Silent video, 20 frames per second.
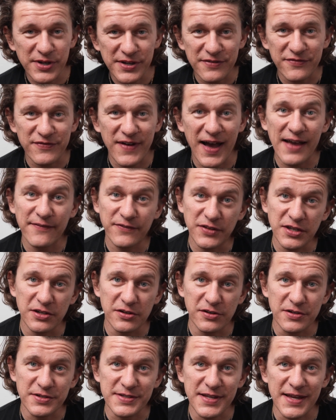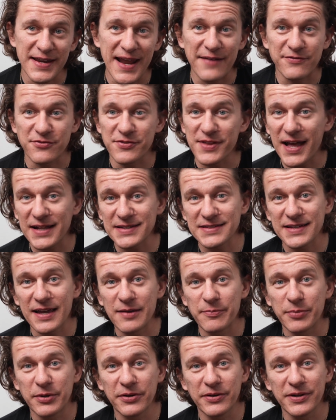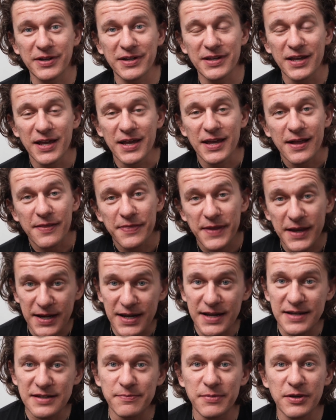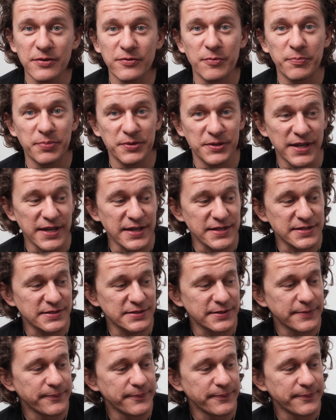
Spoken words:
to 5 years, and after that time period, they need to be replaced.